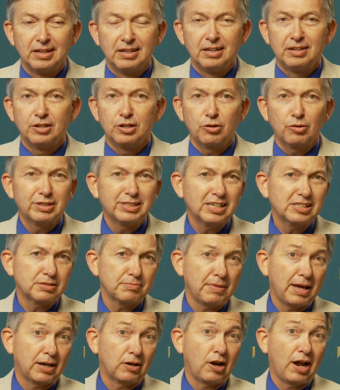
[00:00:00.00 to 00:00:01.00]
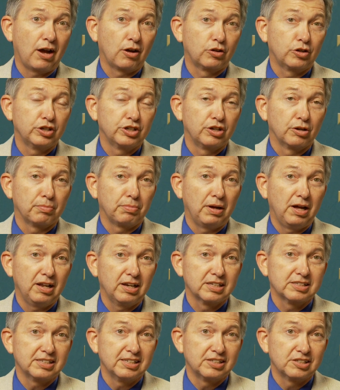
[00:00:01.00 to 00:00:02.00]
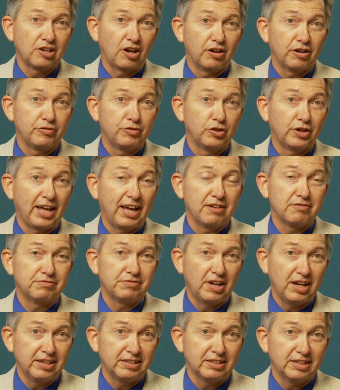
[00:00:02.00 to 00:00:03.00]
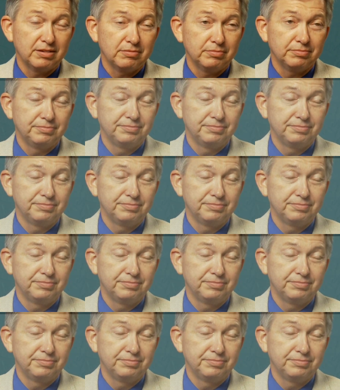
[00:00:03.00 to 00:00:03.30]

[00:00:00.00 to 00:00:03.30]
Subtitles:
You know, it doesn't matter how good your policies are if you can't find them.